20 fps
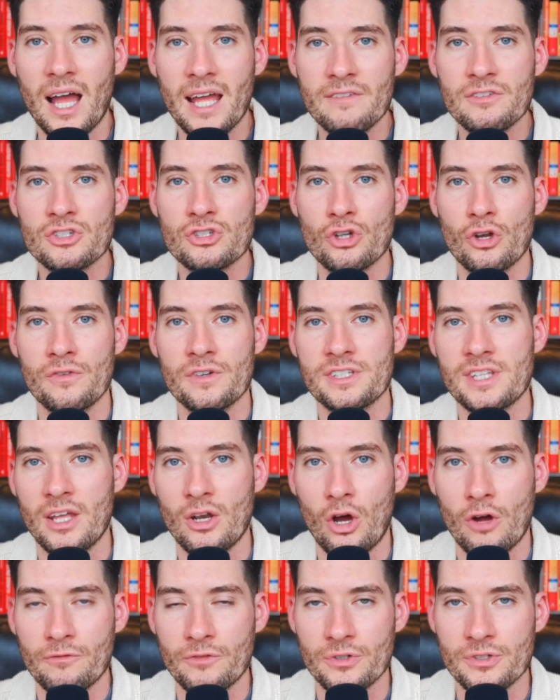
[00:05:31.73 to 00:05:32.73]
have a service that
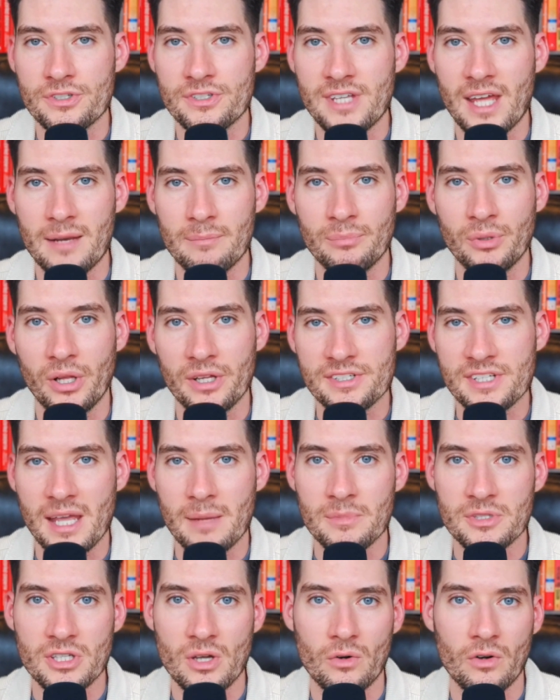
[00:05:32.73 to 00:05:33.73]
offers 10 plus
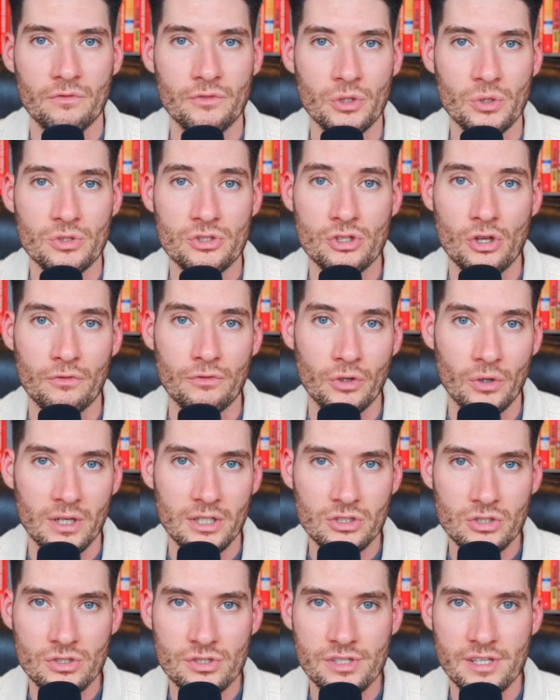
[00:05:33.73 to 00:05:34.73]
Amazon reviews, so if you're
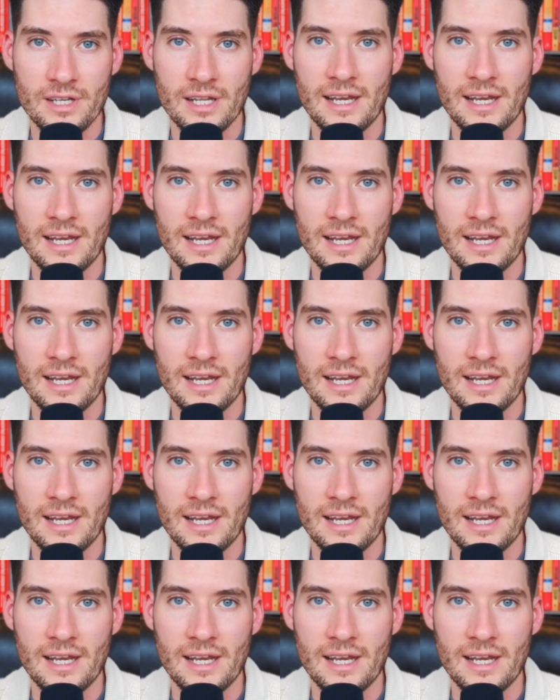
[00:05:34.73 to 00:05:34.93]
interested in